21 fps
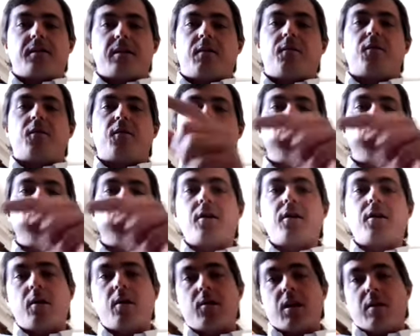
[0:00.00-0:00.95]
And from here, they
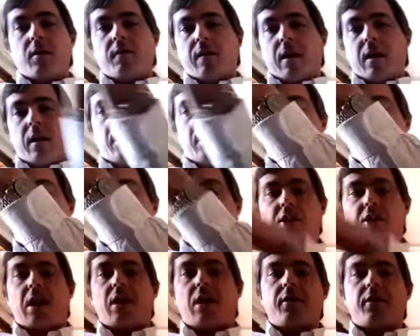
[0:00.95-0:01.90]
would have had a
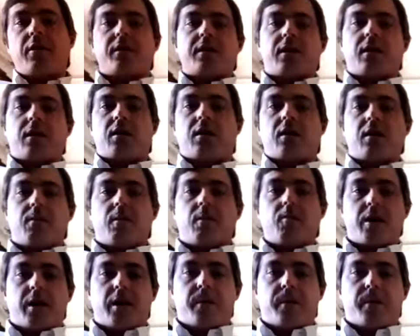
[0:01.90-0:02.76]
chariot taking them away.